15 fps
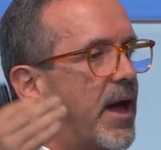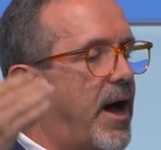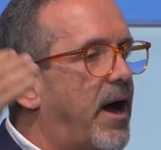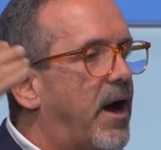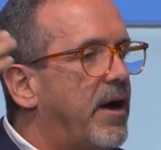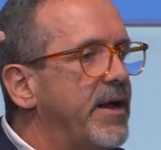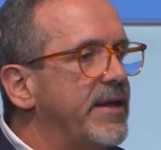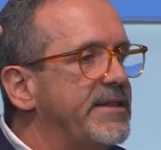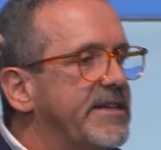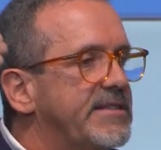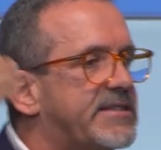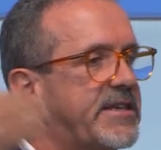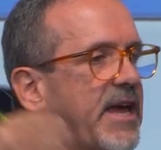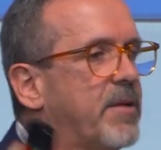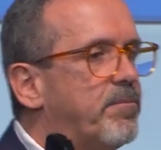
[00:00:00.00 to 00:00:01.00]
are in the
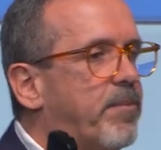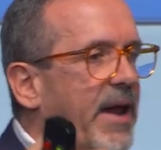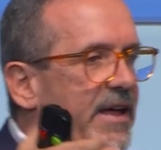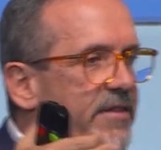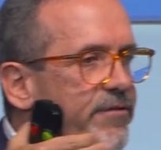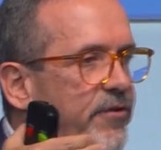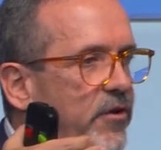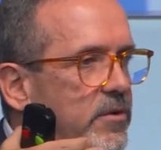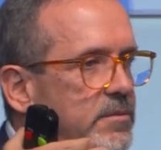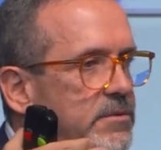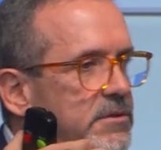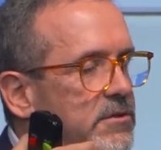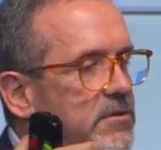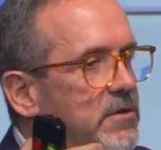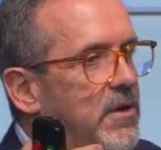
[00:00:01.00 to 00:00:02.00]
same
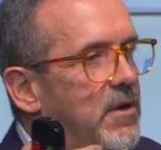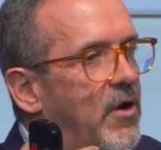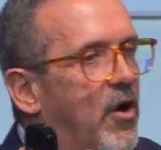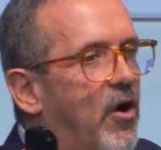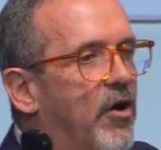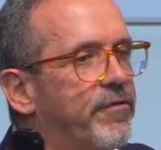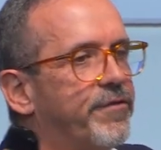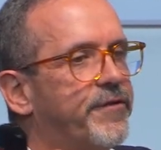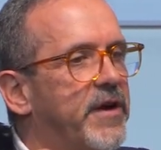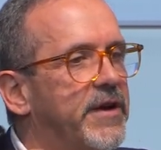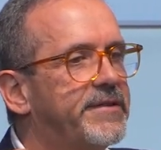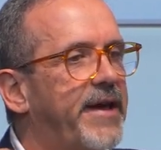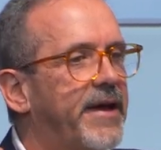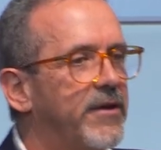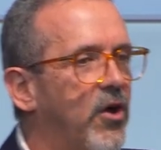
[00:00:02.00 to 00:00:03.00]
platforms of
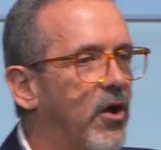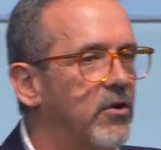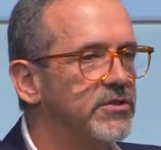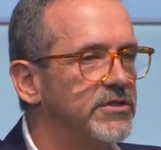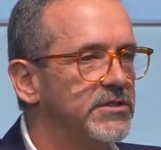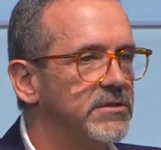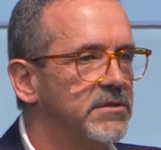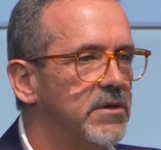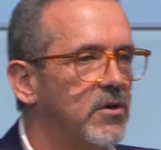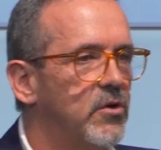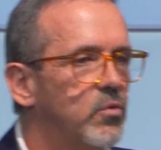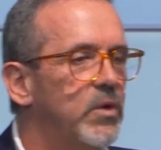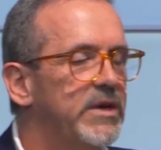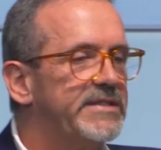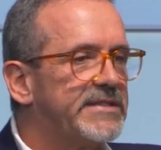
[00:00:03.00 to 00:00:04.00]
technology.
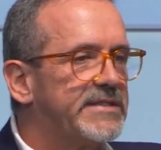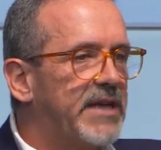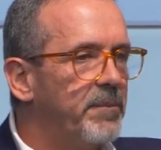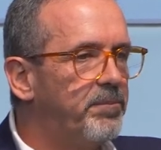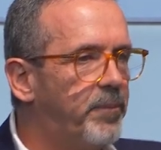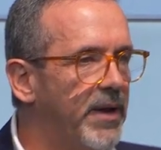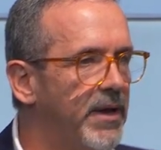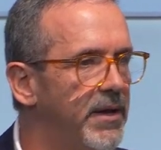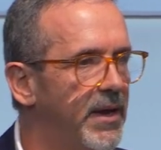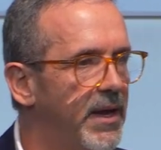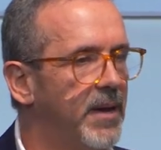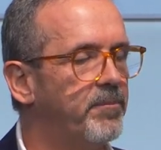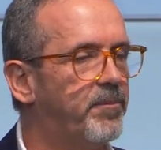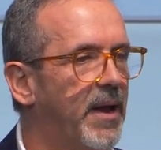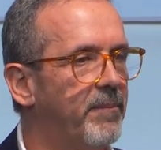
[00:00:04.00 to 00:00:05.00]
We simply
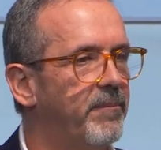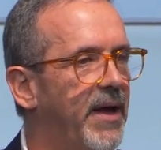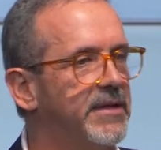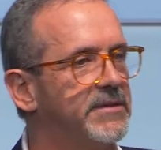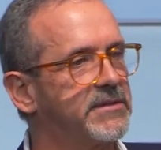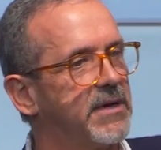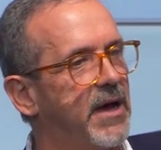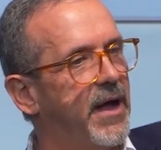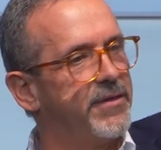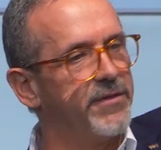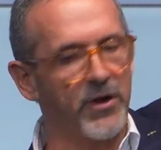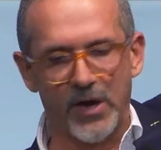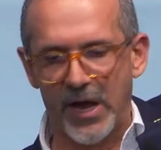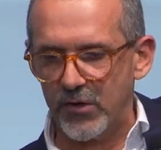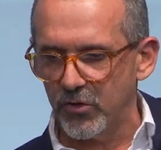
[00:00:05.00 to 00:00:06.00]
implement
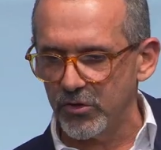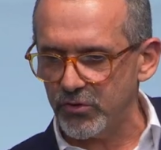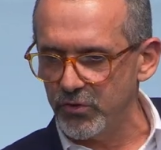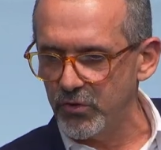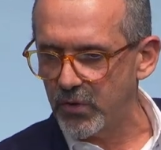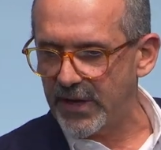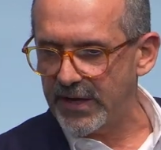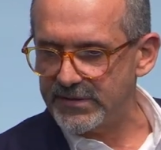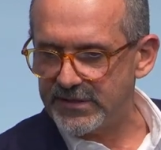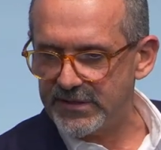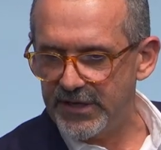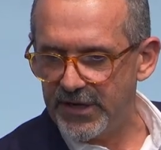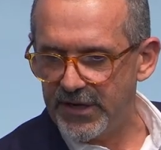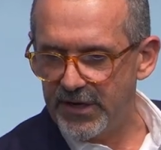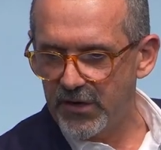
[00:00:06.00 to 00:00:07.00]
under Garoto, you can
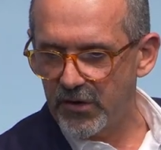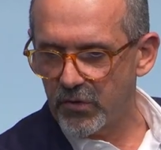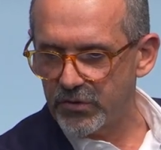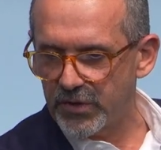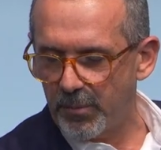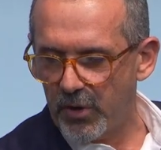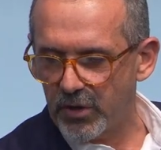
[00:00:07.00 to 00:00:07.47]
see here on the